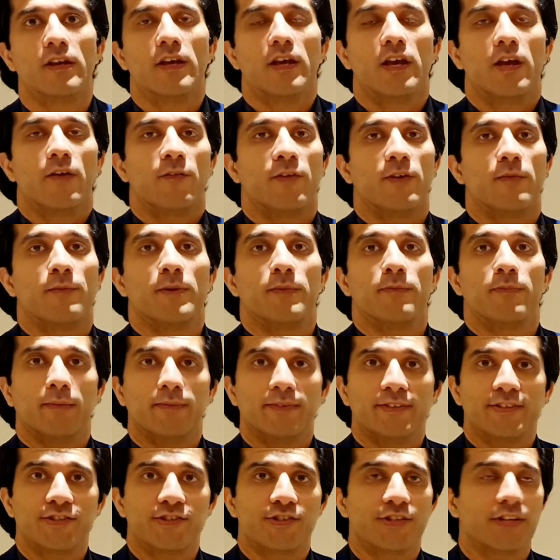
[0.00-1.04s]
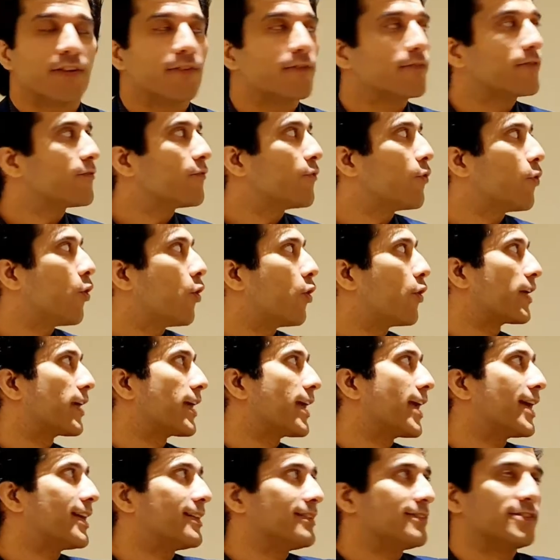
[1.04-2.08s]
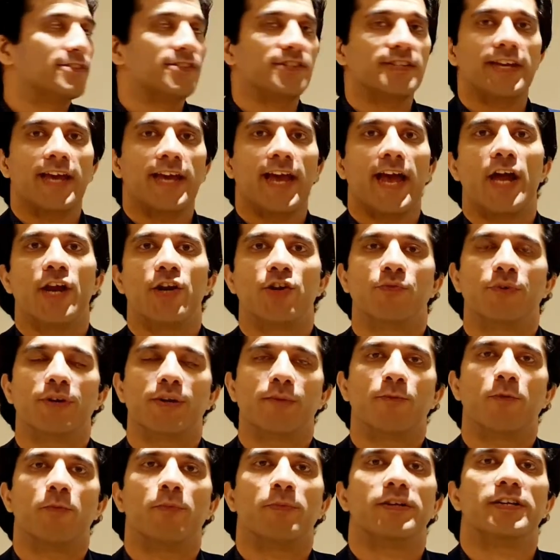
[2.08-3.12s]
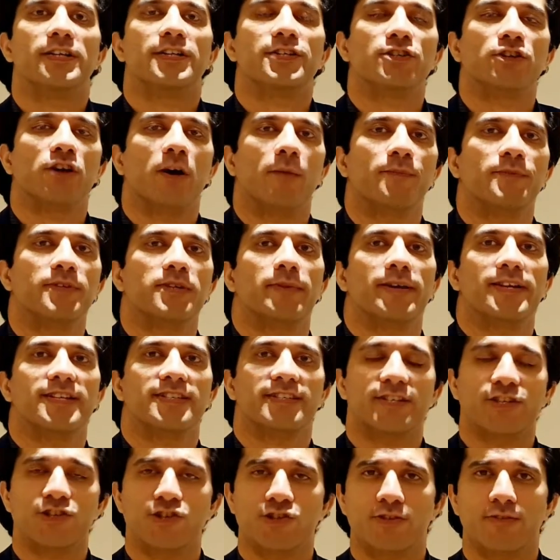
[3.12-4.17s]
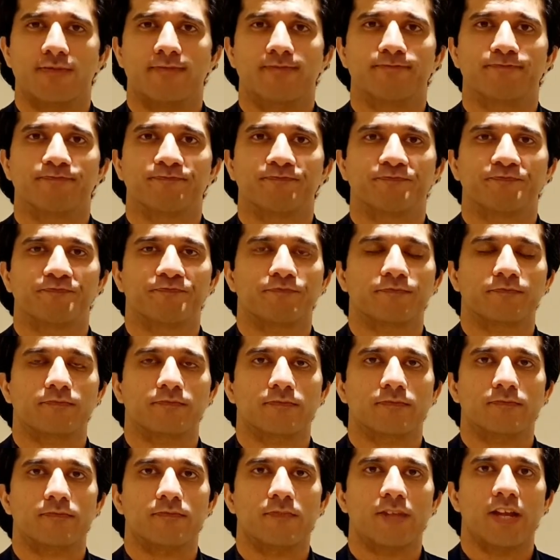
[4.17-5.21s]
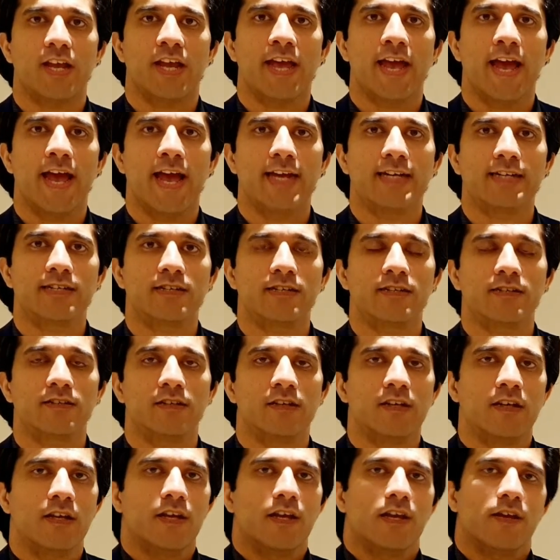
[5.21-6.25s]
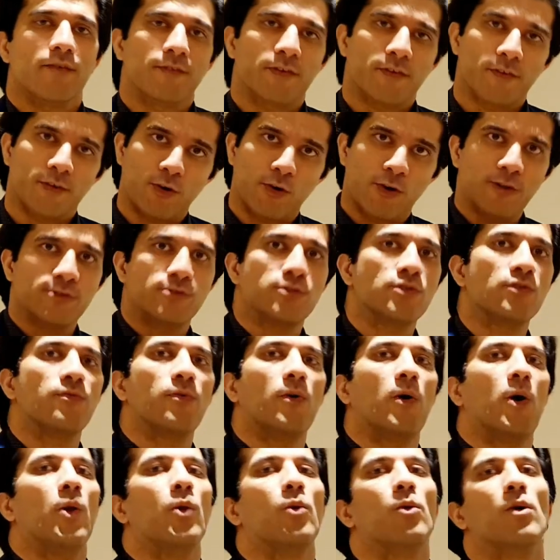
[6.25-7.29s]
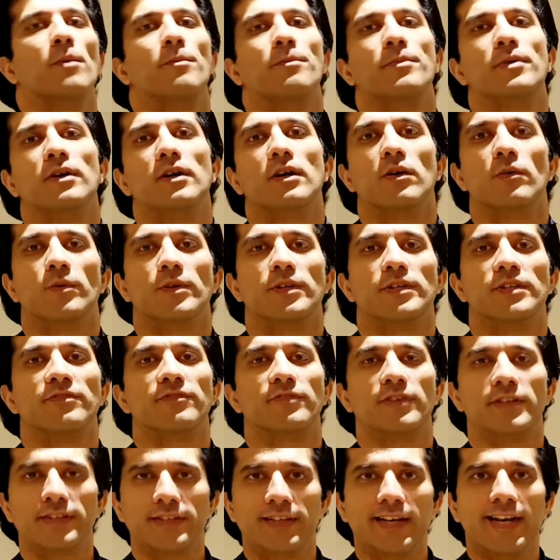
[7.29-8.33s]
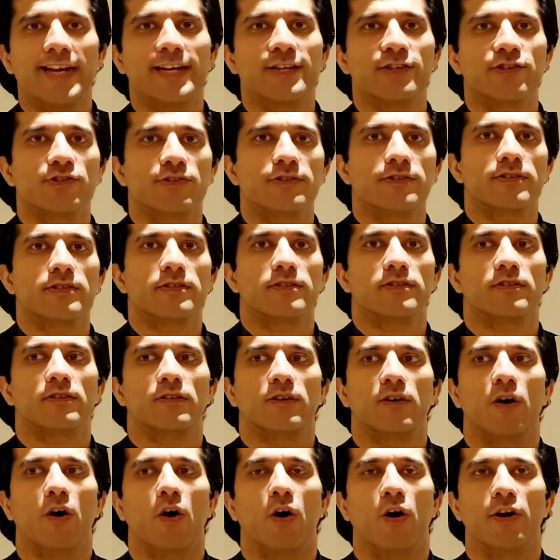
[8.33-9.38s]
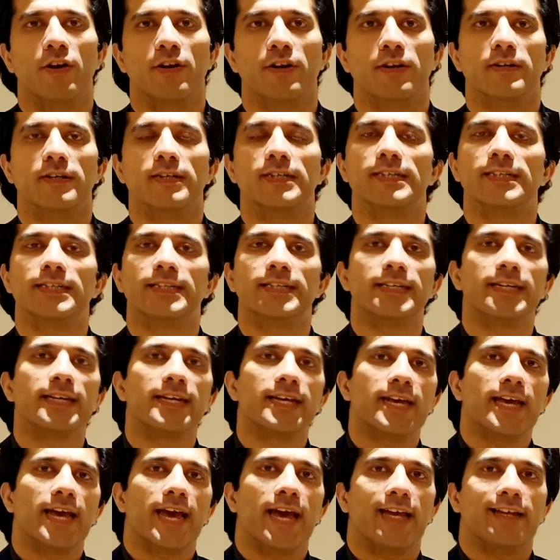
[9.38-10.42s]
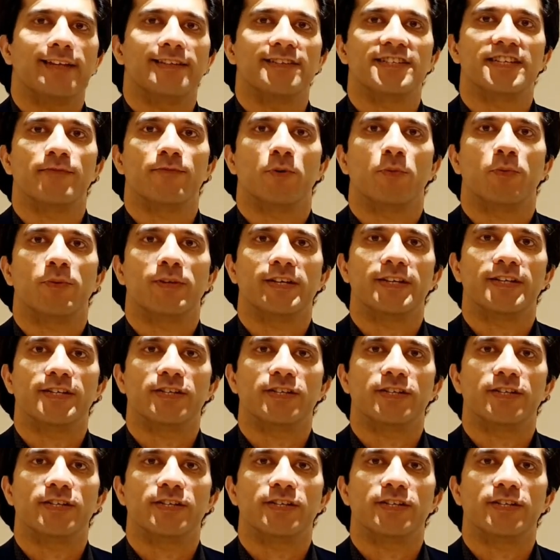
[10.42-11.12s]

will be publishing for LTE handover mobility optimization. And uh, we will also follow up with further lectures on uh, LTE mobility